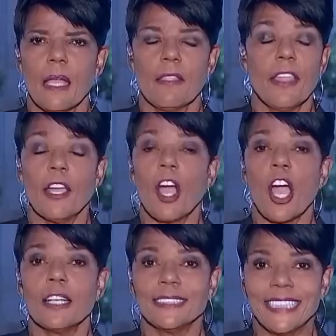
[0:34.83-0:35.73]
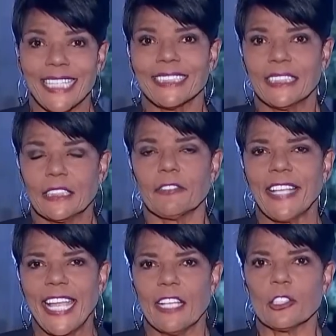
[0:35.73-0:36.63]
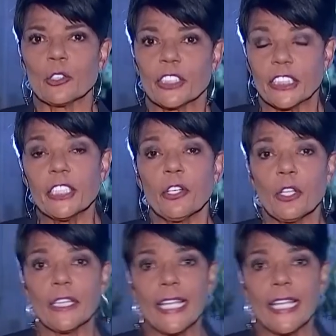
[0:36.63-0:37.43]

There are dozens of candles still